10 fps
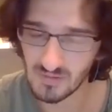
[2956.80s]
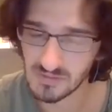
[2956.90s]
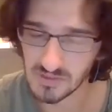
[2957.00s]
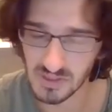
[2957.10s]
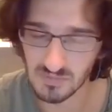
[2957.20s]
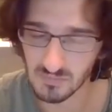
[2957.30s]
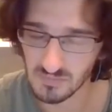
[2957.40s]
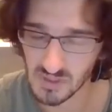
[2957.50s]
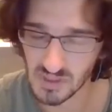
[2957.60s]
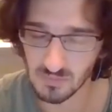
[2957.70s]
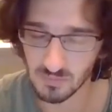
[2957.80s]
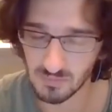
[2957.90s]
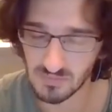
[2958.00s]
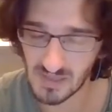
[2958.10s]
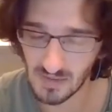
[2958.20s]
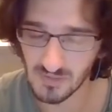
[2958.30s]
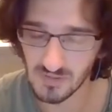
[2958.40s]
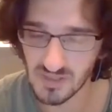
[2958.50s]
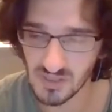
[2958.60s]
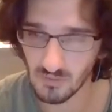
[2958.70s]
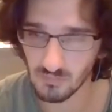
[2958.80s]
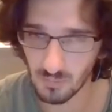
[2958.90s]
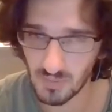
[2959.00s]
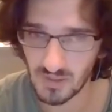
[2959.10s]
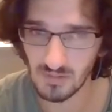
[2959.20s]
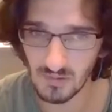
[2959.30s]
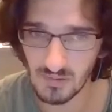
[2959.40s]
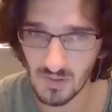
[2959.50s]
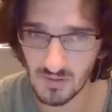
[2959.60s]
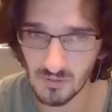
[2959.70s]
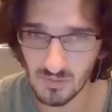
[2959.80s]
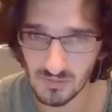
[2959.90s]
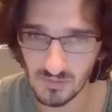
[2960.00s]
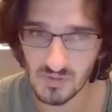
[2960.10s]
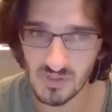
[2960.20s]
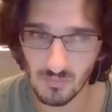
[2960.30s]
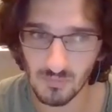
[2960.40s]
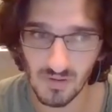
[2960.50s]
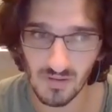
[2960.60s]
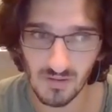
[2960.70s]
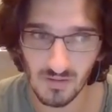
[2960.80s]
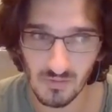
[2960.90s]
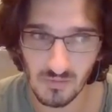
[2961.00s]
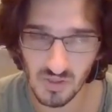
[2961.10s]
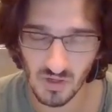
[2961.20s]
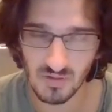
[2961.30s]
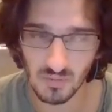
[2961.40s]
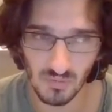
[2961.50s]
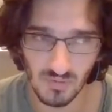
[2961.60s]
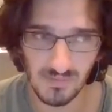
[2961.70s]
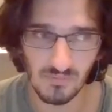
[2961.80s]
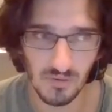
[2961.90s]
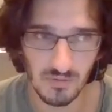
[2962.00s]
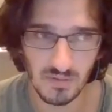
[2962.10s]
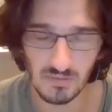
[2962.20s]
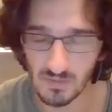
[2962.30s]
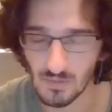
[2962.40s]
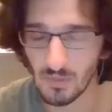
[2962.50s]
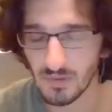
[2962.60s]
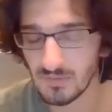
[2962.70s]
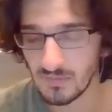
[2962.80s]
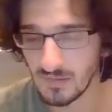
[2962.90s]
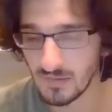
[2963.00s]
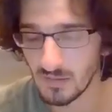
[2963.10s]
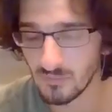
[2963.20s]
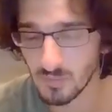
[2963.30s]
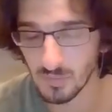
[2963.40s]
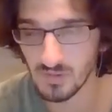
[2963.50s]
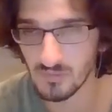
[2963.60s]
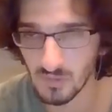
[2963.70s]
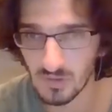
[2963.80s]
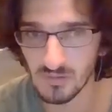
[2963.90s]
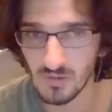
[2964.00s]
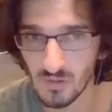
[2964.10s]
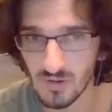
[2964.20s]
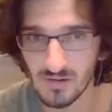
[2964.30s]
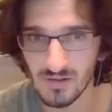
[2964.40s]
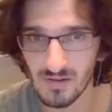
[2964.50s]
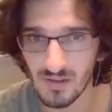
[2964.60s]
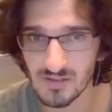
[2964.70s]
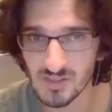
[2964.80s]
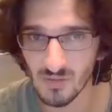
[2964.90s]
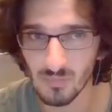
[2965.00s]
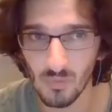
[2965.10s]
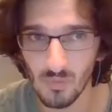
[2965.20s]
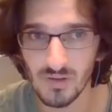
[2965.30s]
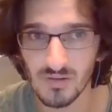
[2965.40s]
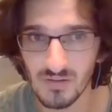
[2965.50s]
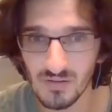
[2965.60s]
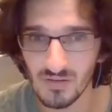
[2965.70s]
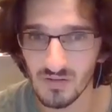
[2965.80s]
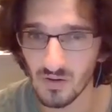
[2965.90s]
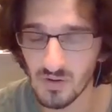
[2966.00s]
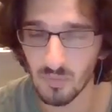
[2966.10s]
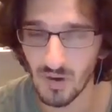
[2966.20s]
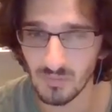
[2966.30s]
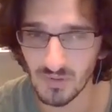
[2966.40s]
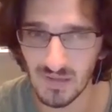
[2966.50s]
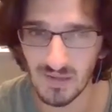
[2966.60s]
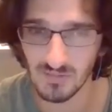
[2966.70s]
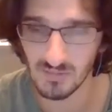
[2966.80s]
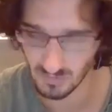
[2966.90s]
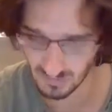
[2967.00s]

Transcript: just telling yourself repeatedly that you can do something, you start to believe that you can do it. And if you believe you can do it, at some point, you probably can do it.